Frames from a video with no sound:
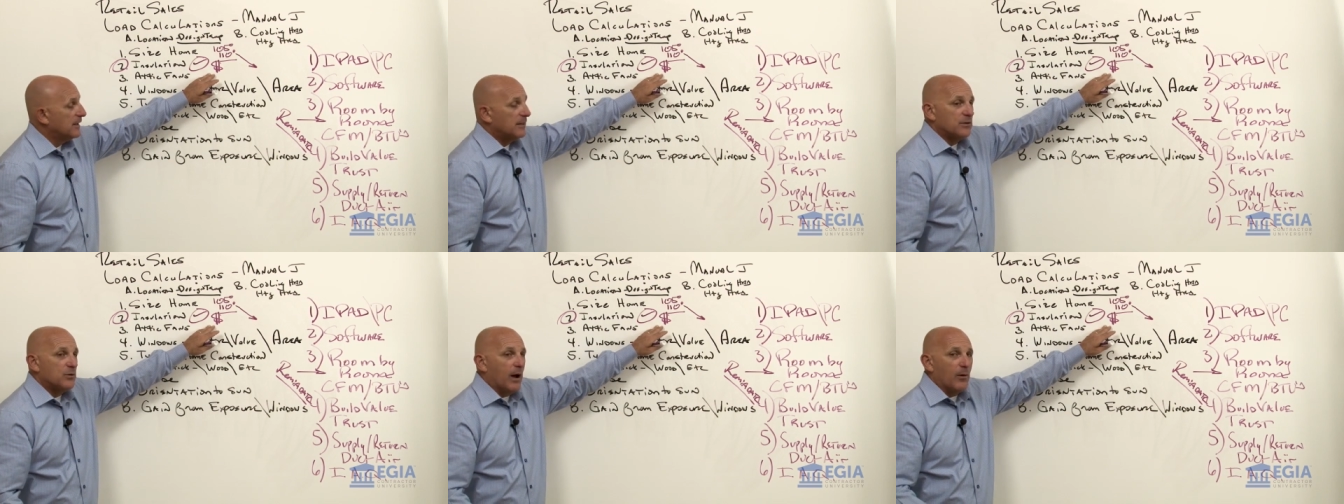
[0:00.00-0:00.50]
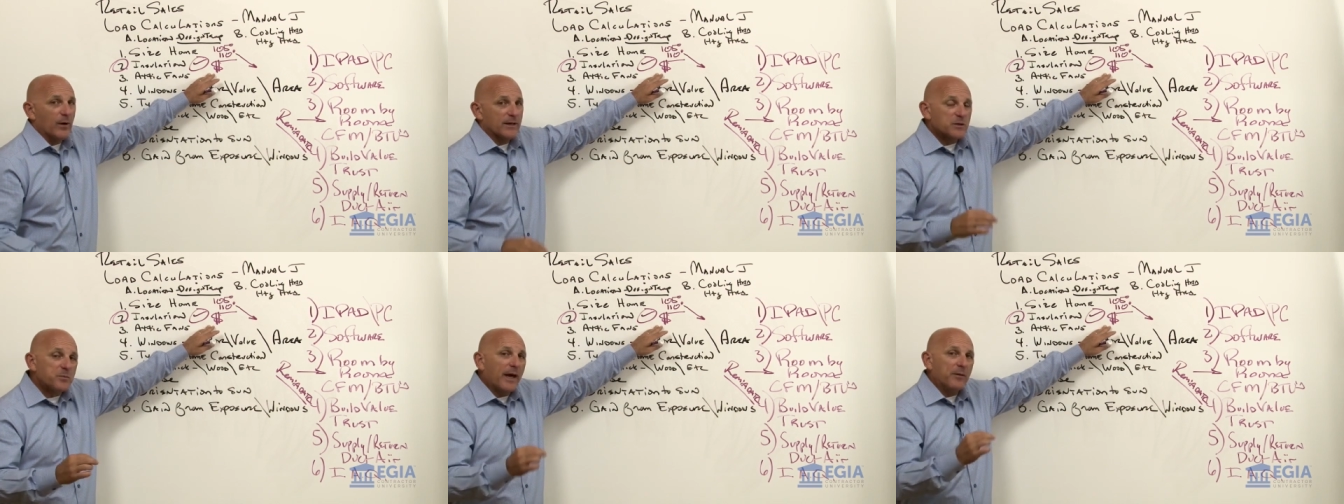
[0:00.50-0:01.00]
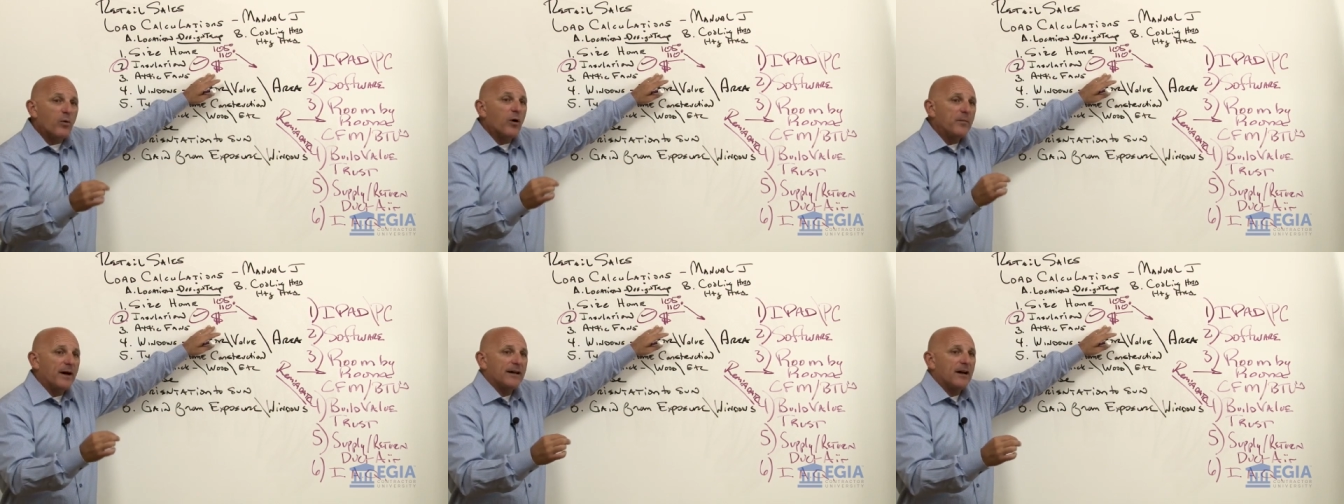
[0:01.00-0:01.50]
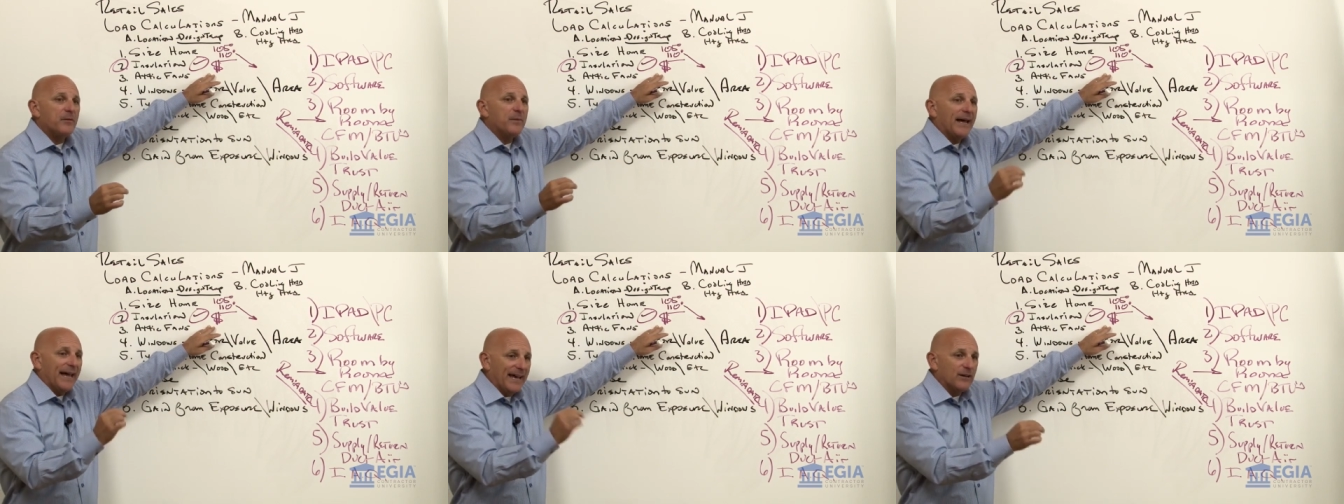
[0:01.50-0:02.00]
Do I want to spend more money on
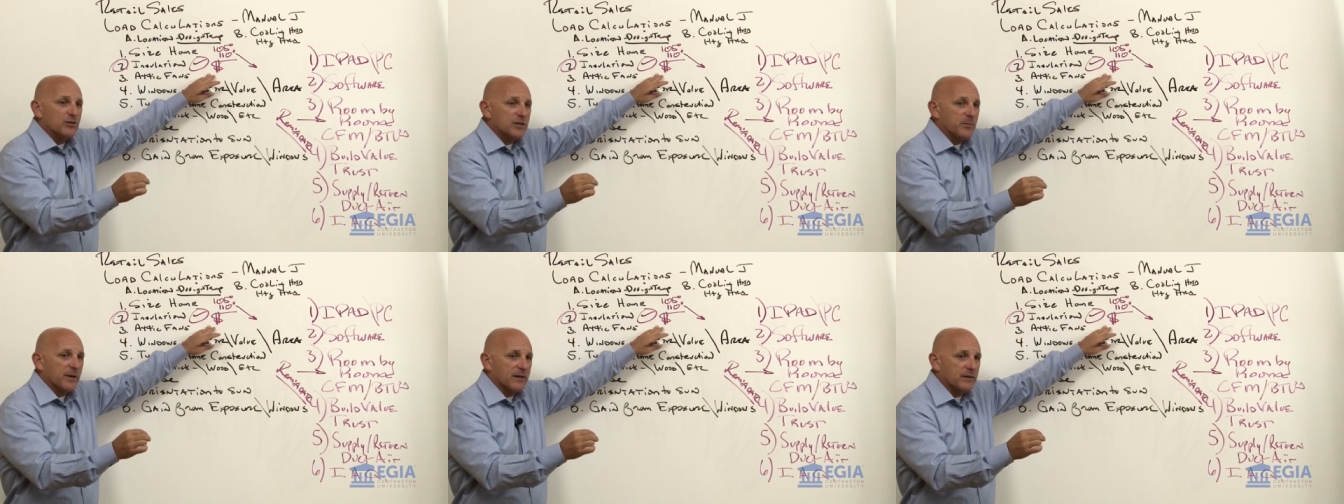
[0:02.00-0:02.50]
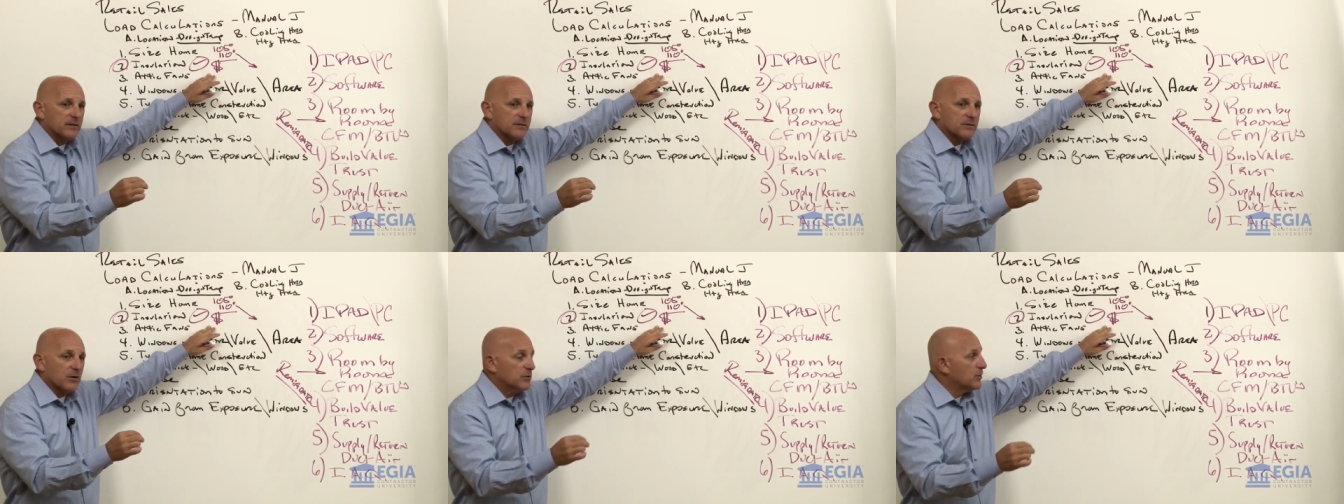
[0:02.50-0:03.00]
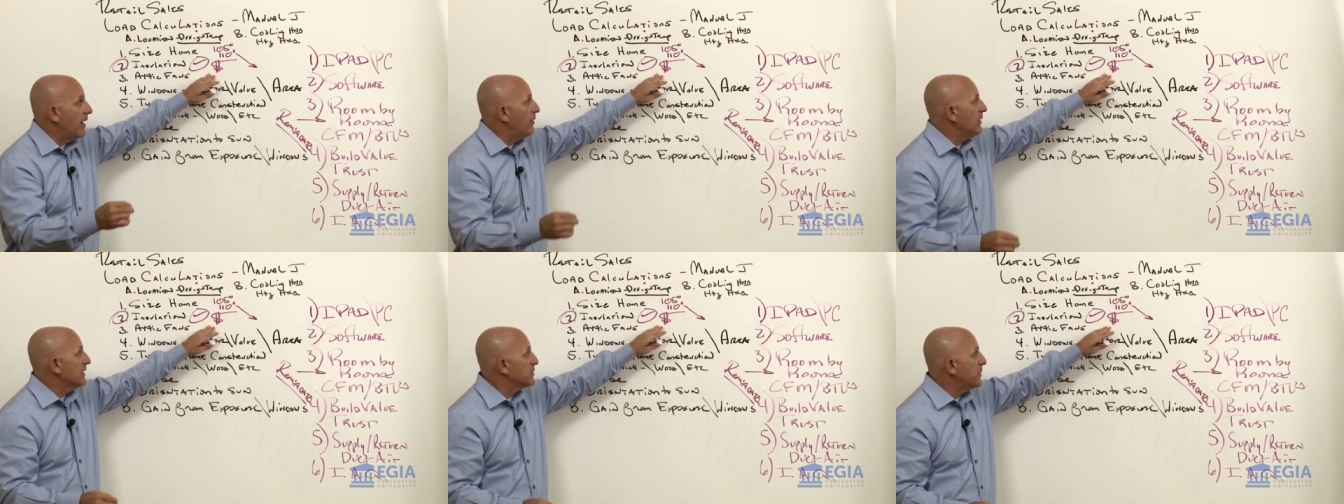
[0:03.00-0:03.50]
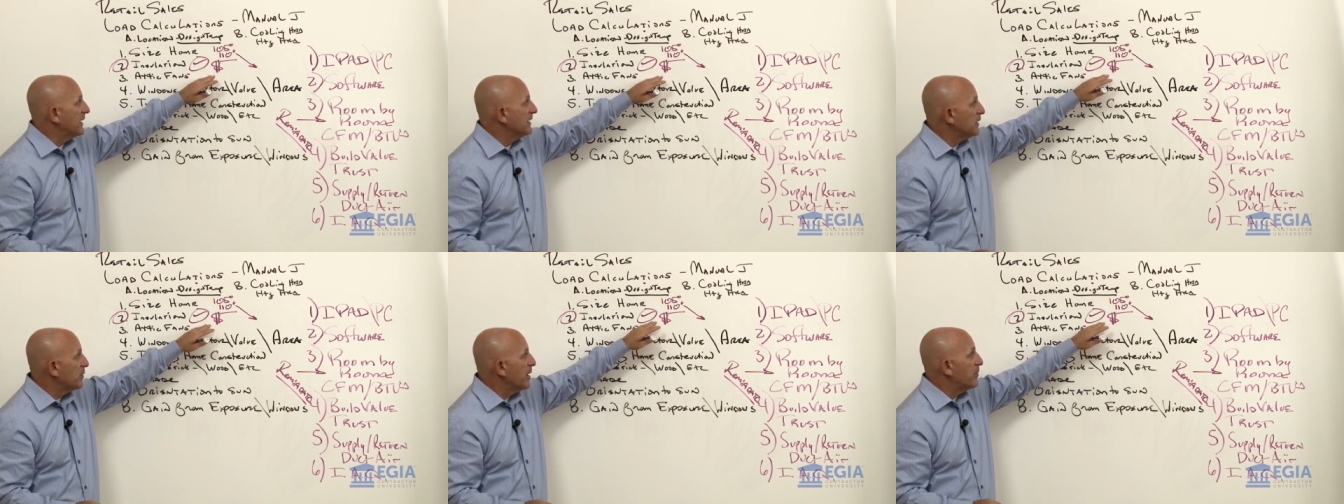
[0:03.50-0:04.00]
my energy bills, or do I want to spend a
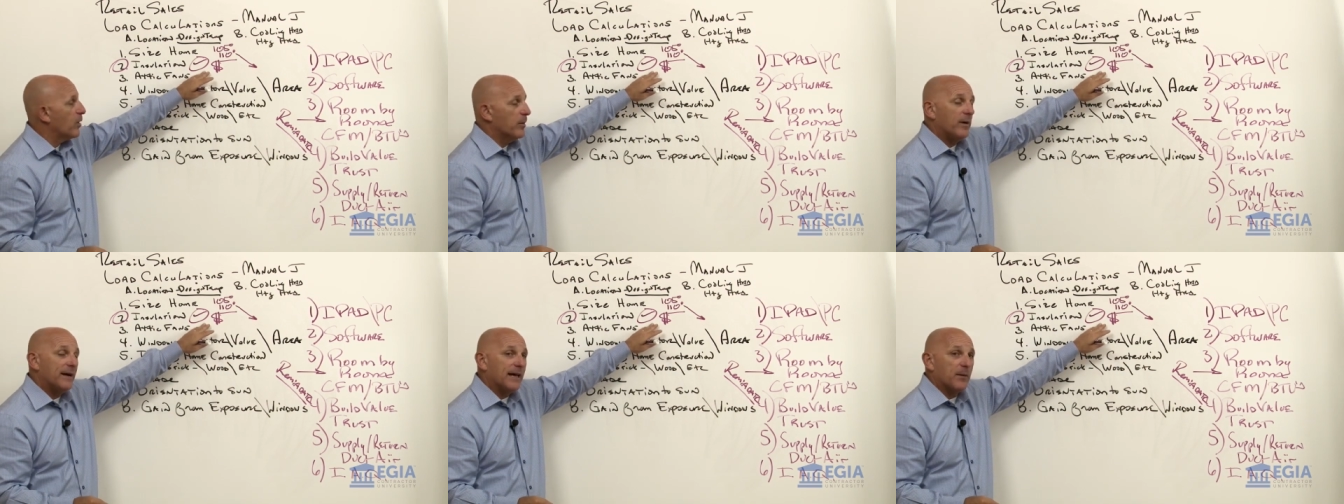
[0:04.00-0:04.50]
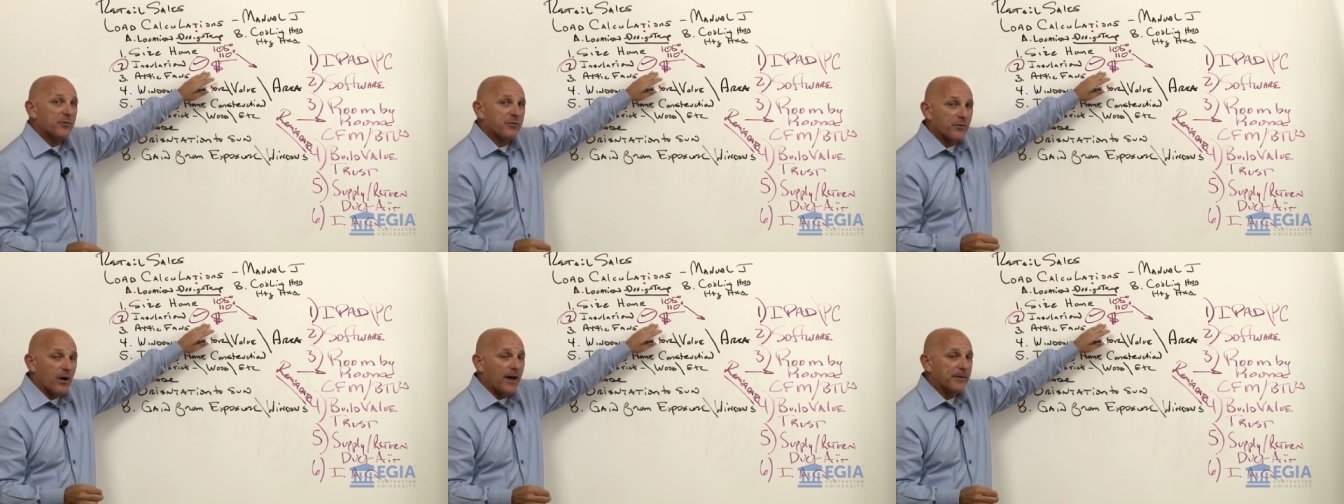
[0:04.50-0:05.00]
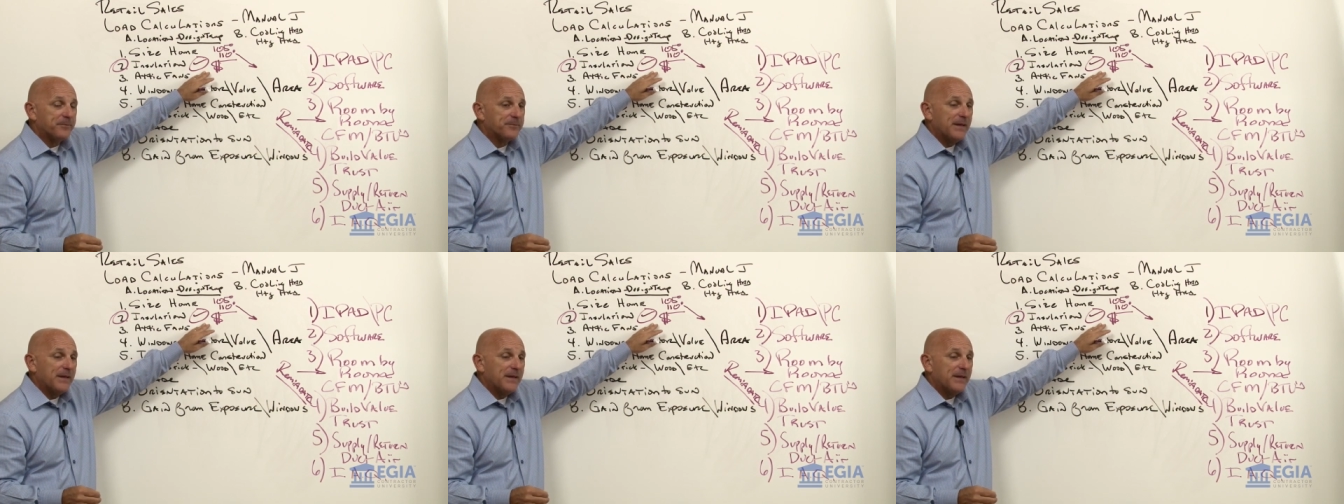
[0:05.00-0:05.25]
little bit more money up front?